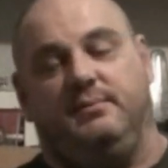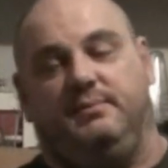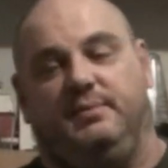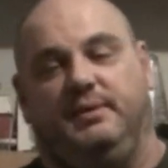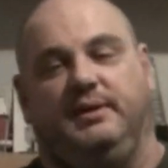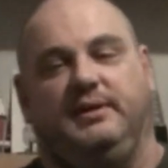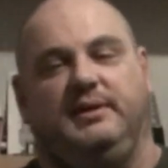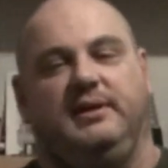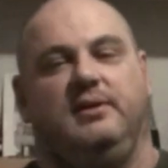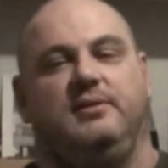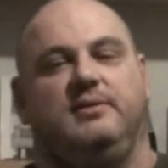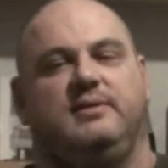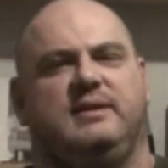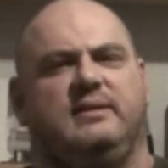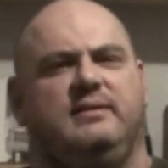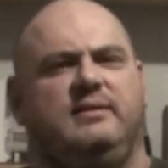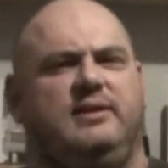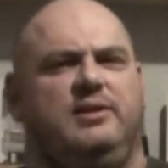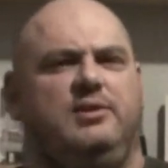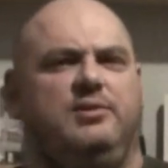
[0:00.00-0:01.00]
But,
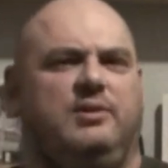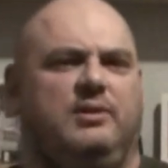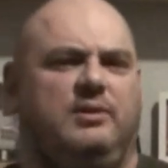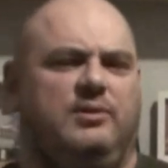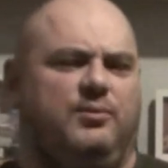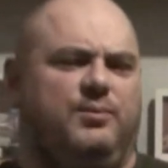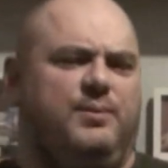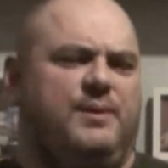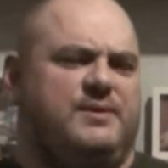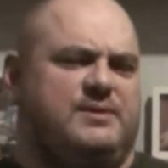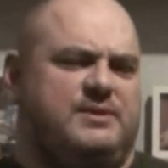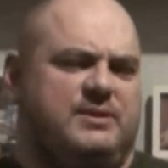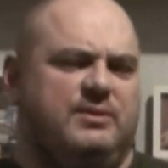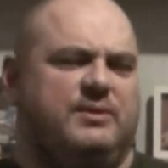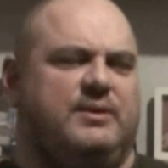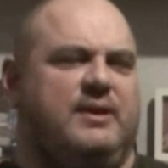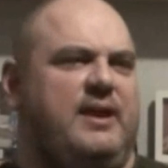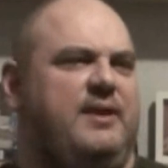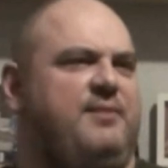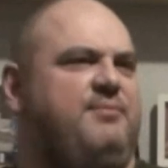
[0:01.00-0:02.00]
you almost
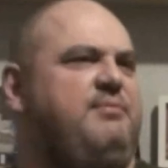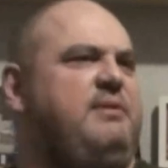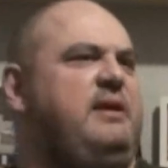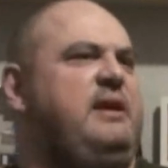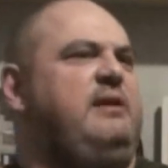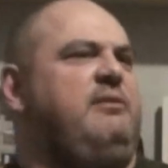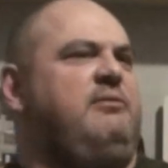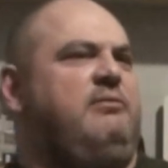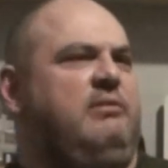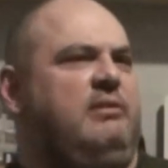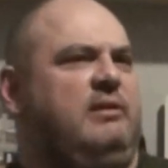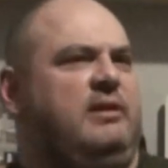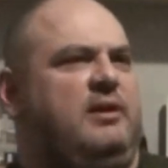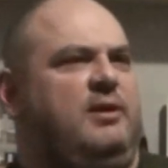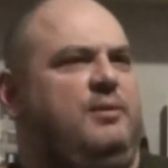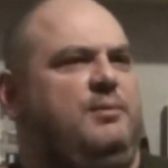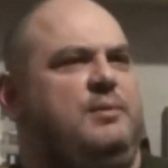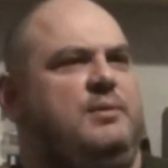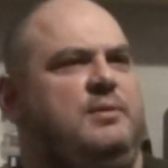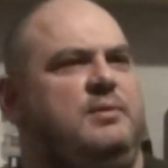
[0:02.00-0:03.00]
look at every era and
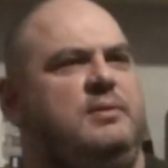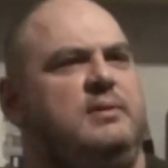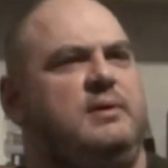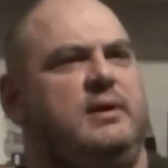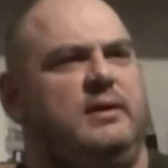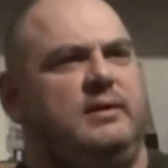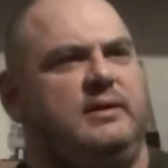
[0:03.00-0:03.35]
go, well,